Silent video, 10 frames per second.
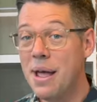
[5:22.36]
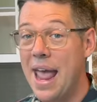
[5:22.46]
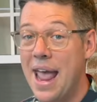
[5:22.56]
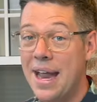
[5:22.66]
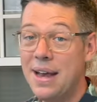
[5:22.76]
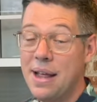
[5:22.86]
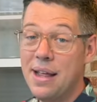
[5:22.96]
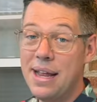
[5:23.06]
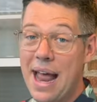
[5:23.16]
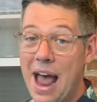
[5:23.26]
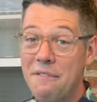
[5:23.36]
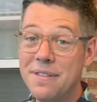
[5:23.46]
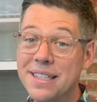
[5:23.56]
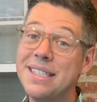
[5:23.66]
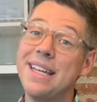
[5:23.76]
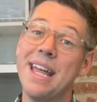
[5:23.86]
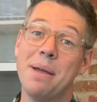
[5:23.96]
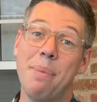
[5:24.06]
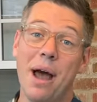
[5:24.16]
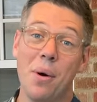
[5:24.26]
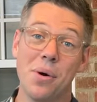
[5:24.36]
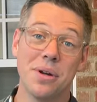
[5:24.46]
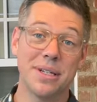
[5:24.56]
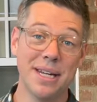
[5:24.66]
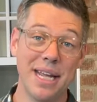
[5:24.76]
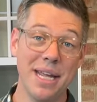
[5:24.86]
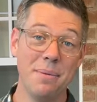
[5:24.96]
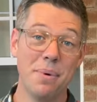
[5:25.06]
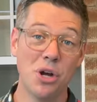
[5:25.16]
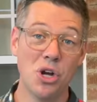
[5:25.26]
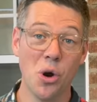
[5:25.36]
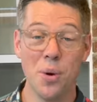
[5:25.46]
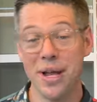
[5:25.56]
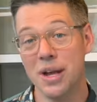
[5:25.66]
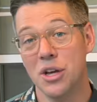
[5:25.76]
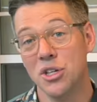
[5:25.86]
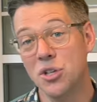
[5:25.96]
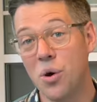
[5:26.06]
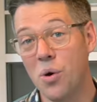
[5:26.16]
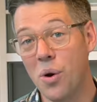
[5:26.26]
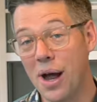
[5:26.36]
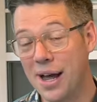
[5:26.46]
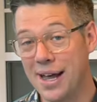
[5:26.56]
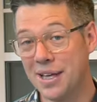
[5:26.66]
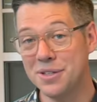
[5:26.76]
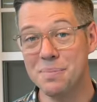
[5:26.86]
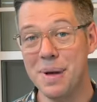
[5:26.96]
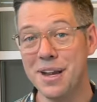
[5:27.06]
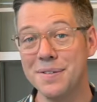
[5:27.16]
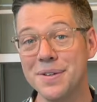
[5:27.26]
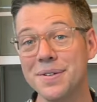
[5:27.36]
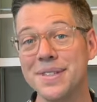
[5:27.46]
And have the staying power to keep going. So uh, as many of you have